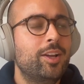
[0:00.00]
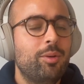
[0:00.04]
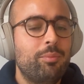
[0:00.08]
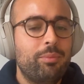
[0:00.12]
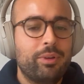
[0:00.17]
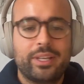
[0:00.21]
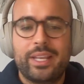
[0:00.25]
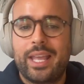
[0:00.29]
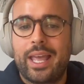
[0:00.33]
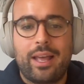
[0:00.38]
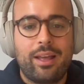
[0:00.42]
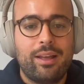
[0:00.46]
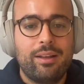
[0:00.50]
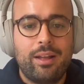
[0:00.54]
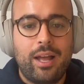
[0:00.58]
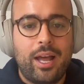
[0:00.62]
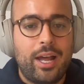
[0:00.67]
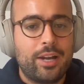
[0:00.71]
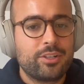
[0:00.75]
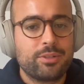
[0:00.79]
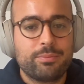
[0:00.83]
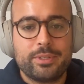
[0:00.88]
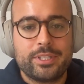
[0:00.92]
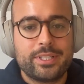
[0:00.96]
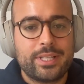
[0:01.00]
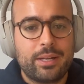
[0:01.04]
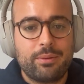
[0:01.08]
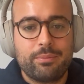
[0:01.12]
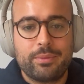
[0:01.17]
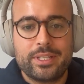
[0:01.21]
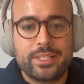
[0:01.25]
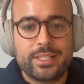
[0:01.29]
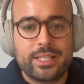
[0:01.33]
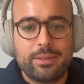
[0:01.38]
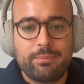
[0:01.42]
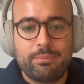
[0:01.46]
But yeah, 100%
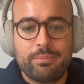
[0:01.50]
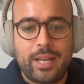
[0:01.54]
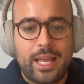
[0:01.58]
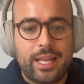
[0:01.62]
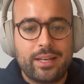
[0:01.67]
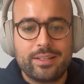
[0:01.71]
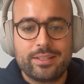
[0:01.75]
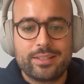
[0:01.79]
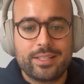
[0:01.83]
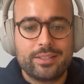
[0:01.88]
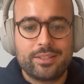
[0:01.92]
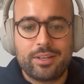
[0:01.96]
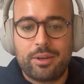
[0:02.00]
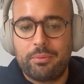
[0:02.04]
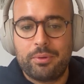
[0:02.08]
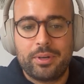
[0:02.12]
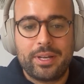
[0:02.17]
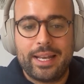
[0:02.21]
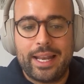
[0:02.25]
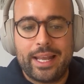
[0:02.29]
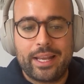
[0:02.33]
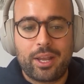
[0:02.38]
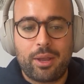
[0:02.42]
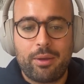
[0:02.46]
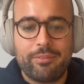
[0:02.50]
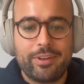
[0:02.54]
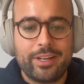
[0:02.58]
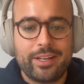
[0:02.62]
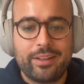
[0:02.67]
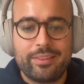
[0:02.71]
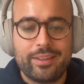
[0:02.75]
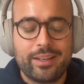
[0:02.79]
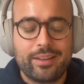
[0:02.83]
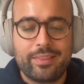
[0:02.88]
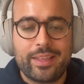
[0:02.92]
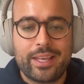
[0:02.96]
we see planners that don't want to let go of
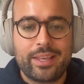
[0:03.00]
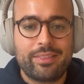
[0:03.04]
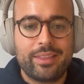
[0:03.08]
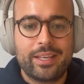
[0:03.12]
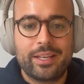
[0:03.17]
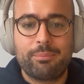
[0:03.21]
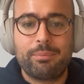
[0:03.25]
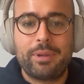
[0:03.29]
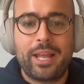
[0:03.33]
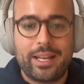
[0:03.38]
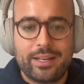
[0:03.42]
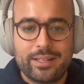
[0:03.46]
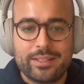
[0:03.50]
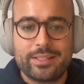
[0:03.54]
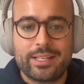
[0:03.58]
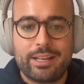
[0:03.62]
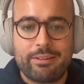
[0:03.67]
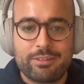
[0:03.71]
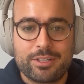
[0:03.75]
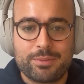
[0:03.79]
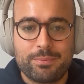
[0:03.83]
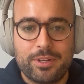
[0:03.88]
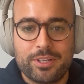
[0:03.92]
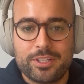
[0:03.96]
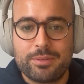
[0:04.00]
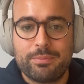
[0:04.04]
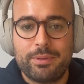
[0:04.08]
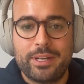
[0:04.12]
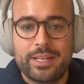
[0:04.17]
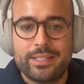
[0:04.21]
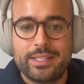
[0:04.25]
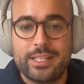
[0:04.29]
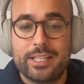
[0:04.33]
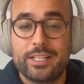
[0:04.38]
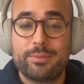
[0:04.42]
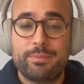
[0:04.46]
anything, and they think planners their
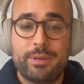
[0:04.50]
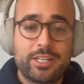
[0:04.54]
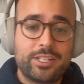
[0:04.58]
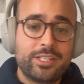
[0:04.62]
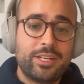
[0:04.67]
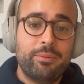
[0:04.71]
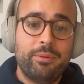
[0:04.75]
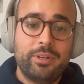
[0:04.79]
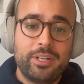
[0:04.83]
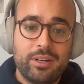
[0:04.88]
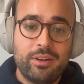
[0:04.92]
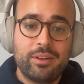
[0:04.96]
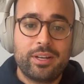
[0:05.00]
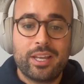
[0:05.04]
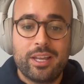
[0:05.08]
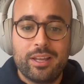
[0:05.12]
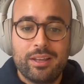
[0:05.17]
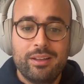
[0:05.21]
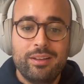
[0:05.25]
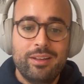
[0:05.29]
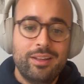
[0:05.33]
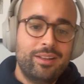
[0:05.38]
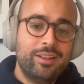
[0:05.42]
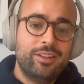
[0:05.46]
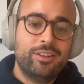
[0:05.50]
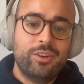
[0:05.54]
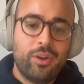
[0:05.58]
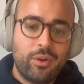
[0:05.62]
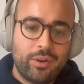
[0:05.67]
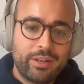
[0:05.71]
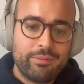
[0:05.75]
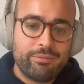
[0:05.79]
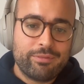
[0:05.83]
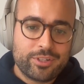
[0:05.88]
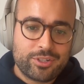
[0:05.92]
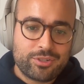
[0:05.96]
responsibility, especially when you look at
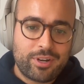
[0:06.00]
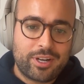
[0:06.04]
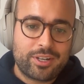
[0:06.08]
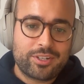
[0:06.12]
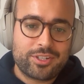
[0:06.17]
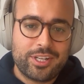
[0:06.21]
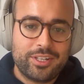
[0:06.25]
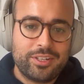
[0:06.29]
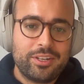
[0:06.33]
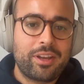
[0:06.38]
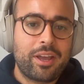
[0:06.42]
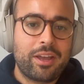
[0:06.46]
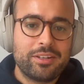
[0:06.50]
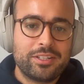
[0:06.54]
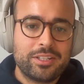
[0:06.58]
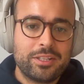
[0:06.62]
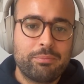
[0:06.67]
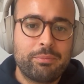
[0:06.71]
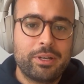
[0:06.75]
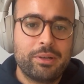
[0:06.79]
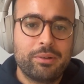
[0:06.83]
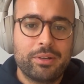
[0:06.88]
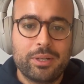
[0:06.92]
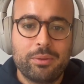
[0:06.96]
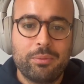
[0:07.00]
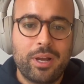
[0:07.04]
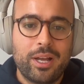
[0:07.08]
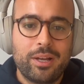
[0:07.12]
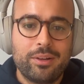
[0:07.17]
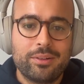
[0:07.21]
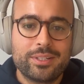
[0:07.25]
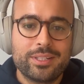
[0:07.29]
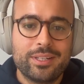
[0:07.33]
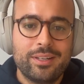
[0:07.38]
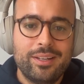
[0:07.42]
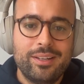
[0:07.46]
non-infrastructure and you go into the building
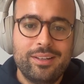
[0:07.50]
world.